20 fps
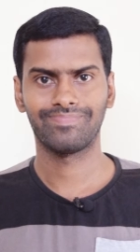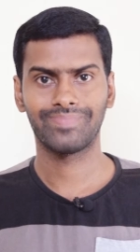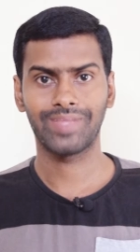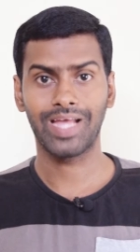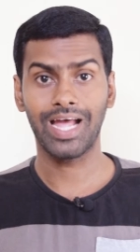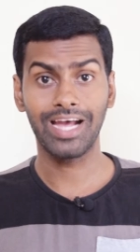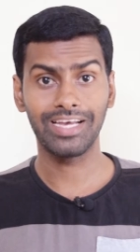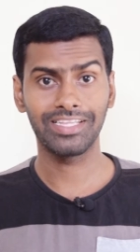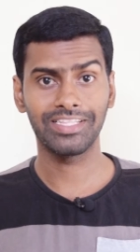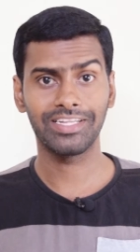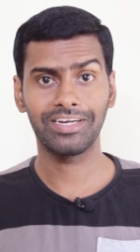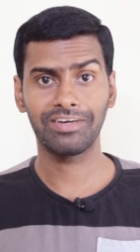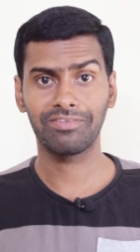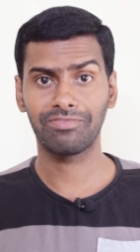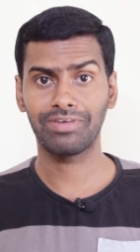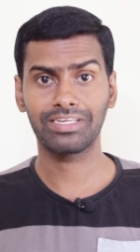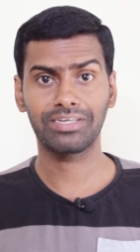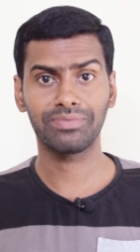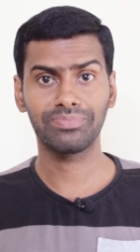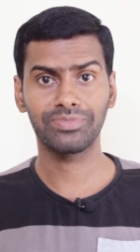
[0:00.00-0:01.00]
Hi there,
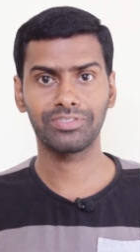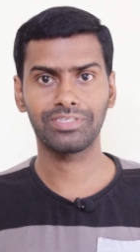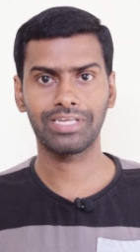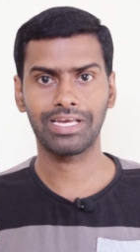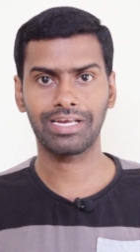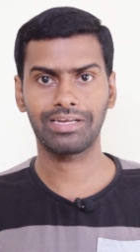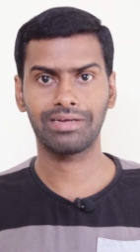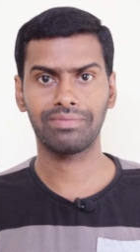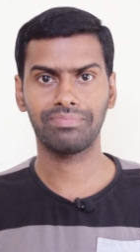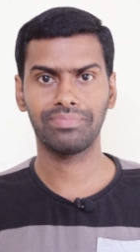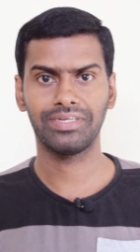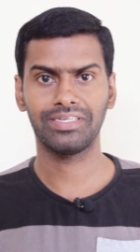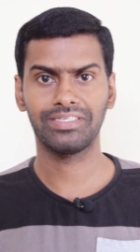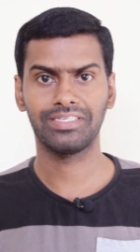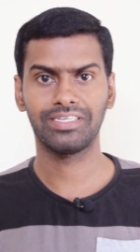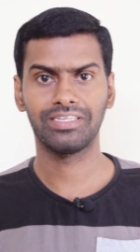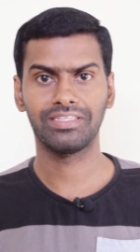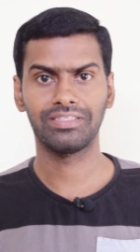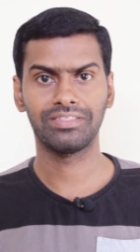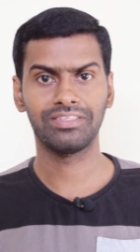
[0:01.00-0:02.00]
welcome to Tech
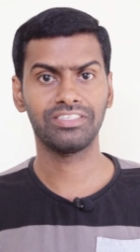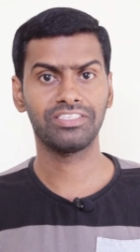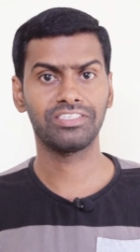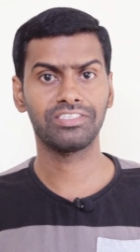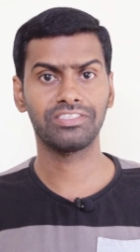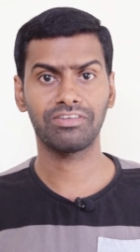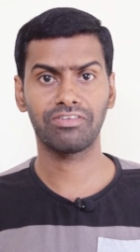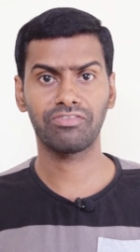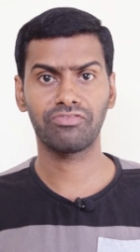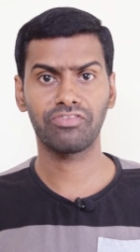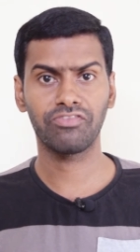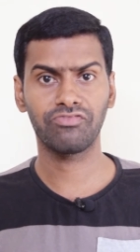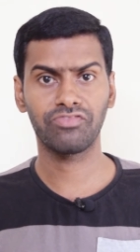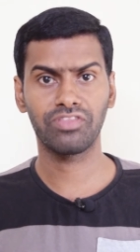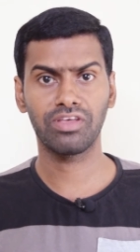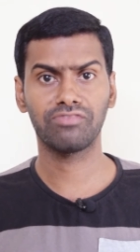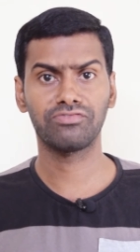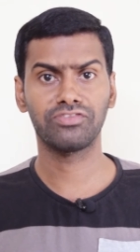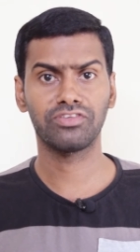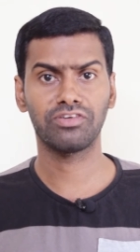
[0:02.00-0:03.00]
Upbeat. This is our fifth
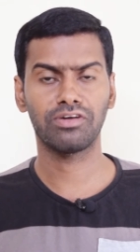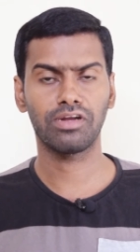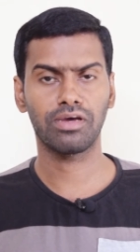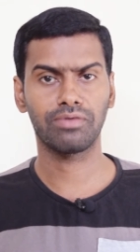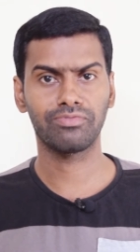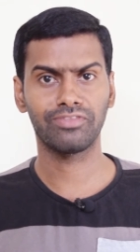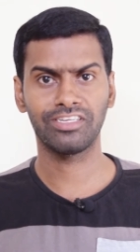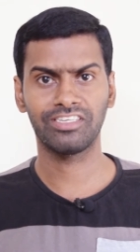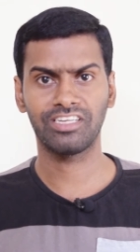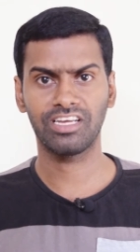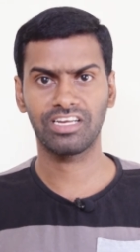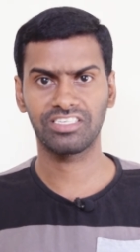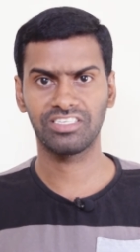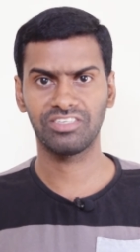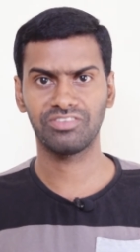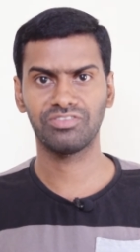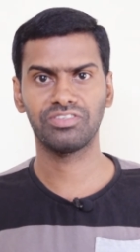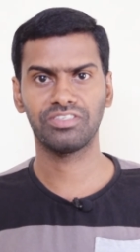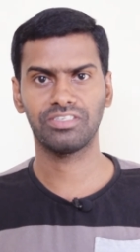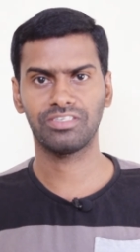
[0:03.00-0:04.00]
episode of the Tech
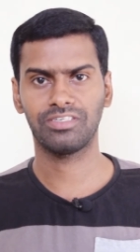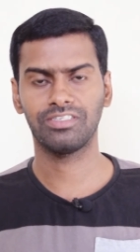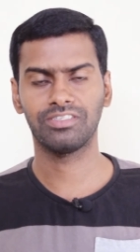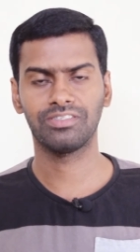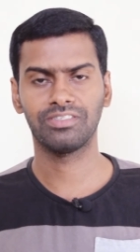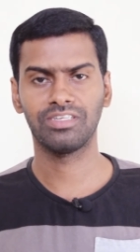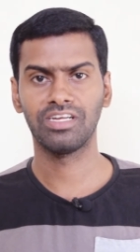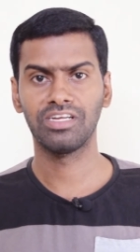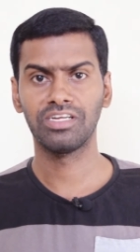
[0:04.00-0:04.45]
News series.